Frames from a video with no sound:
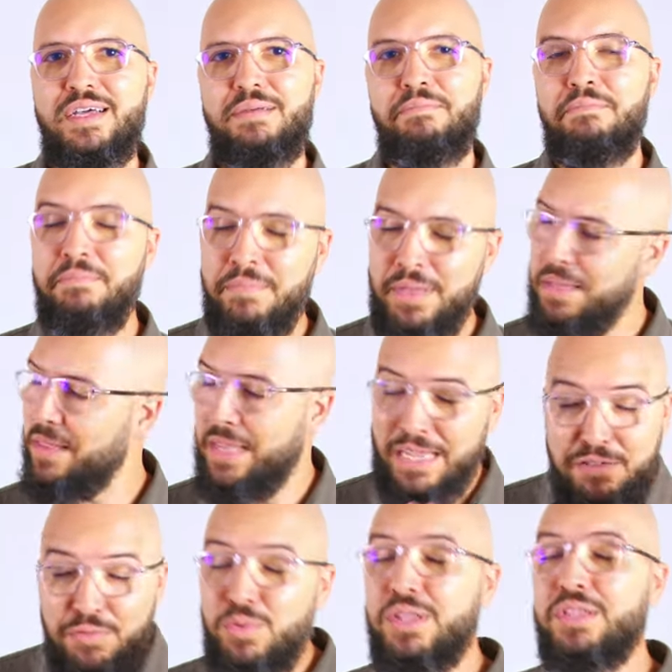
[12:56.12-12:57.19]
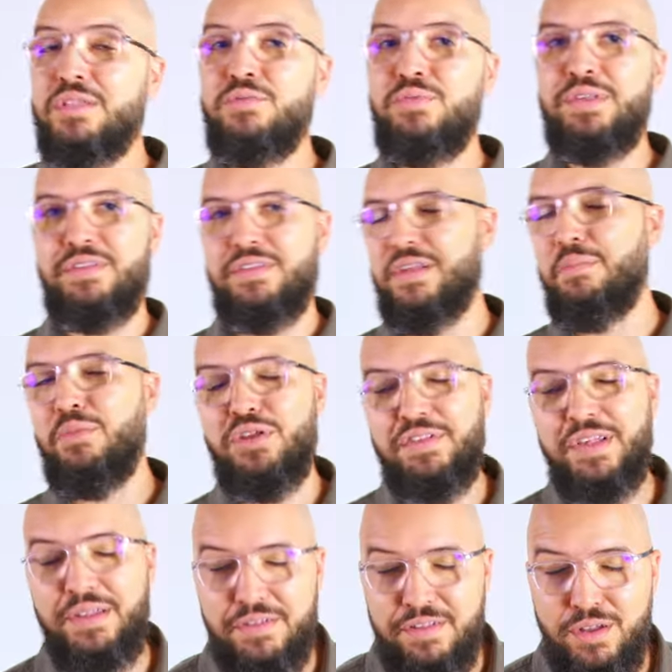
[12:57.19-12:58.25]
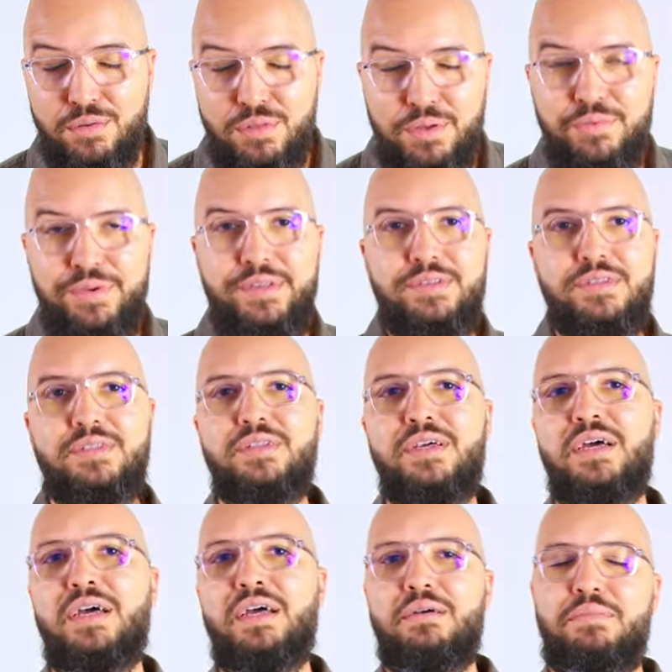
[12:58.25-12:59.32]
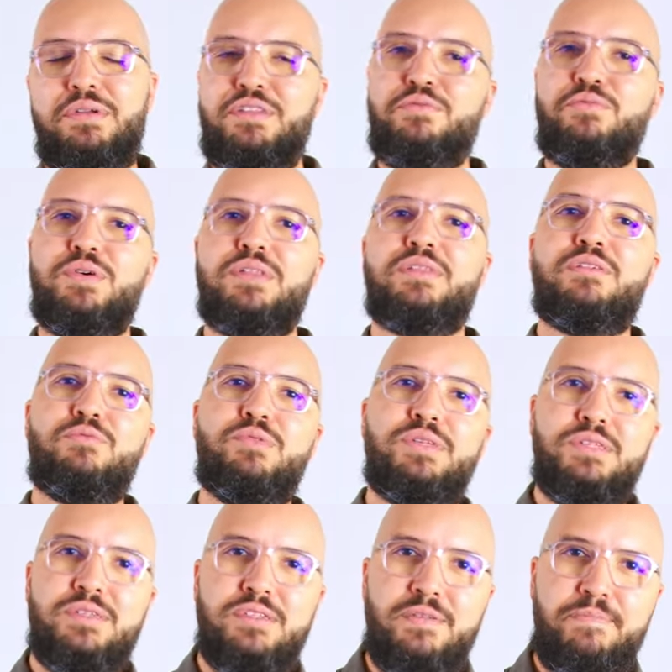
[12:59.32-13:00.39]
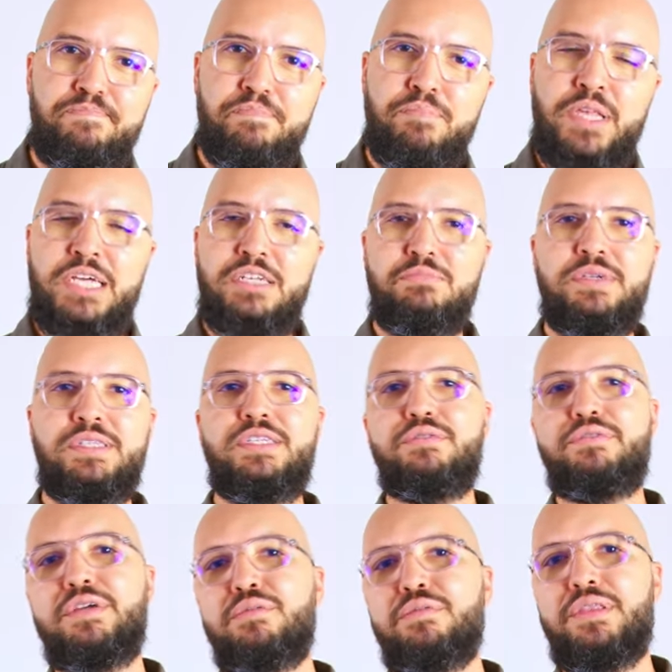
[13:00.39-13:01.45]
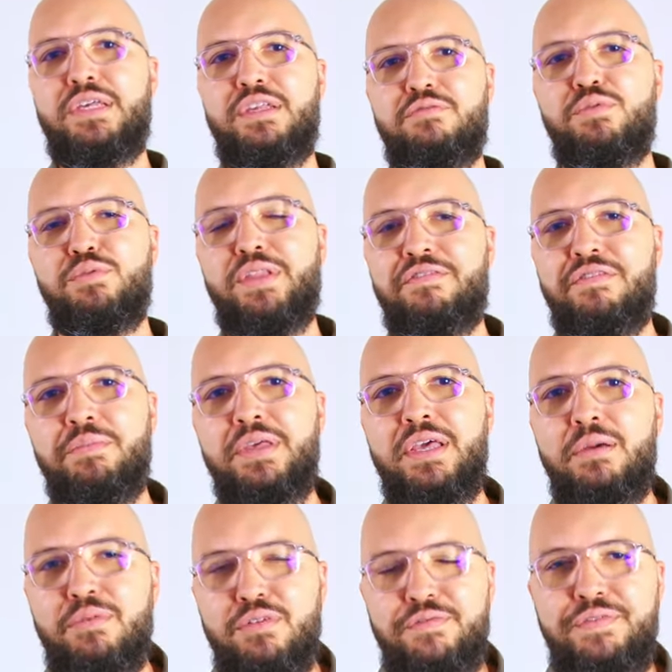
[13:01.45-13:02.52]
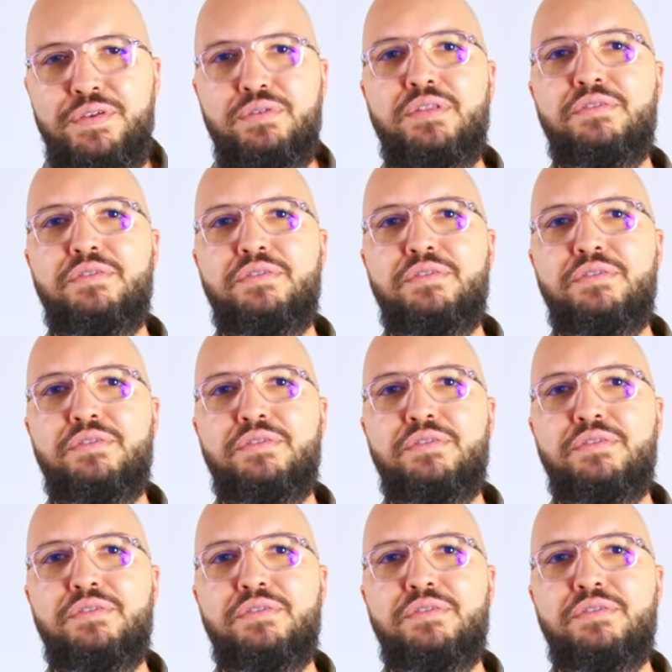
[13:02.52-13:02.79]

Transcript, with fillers: That's one of the reasons. I'm not saying it's the only reason, but it's one of the reasons. Because material things will never be able to fill the